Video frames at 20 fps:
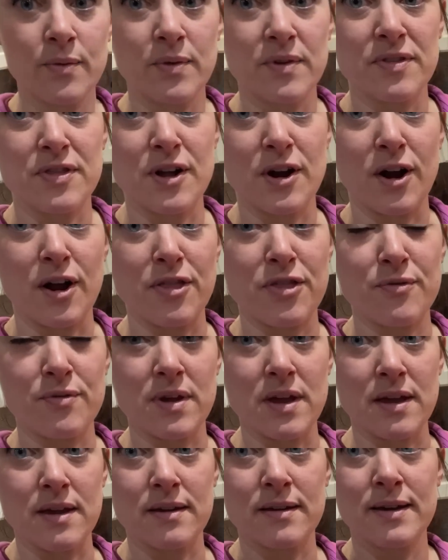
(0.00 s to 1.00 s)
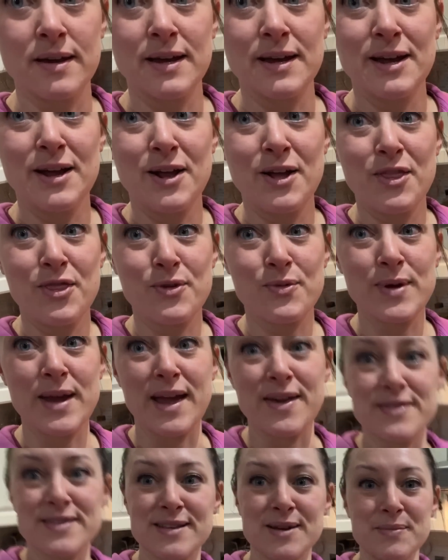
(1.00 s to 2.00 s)
there are
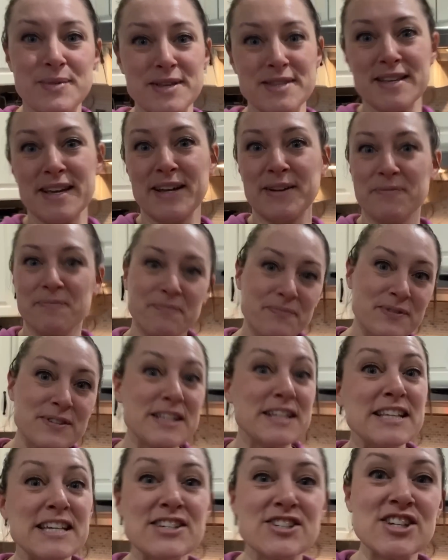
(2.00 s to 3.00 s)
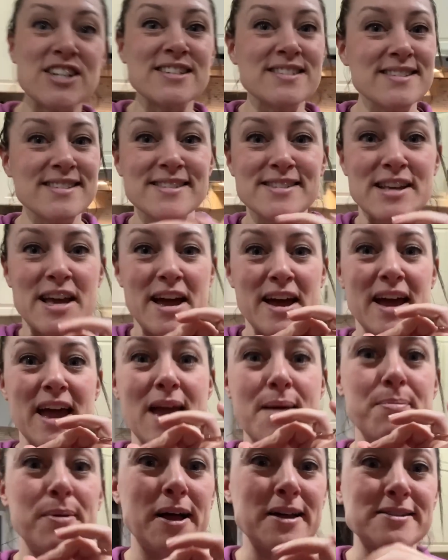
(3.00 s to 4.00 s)
3/8 they're missing. Delicious, A+,
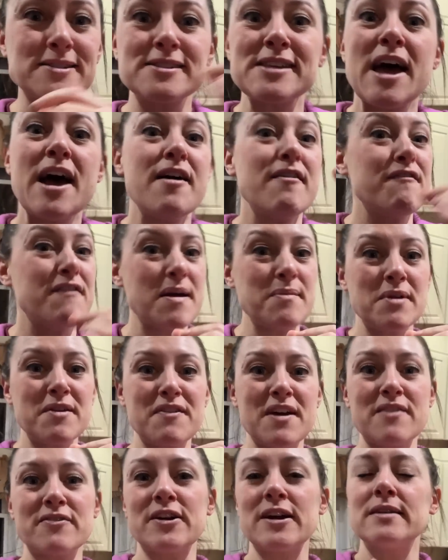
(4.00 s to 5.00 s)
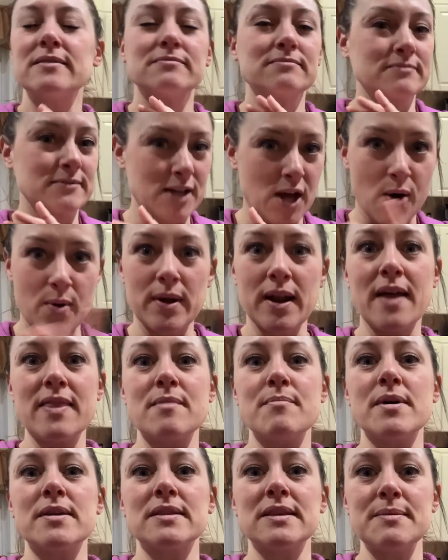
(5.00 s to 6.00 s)
family favorite, going on the
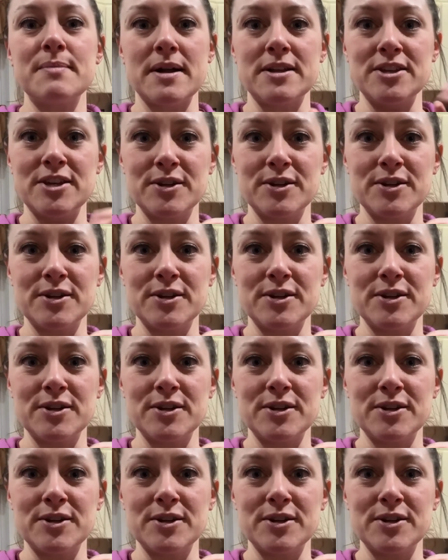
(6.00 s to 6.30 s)
monthly menu.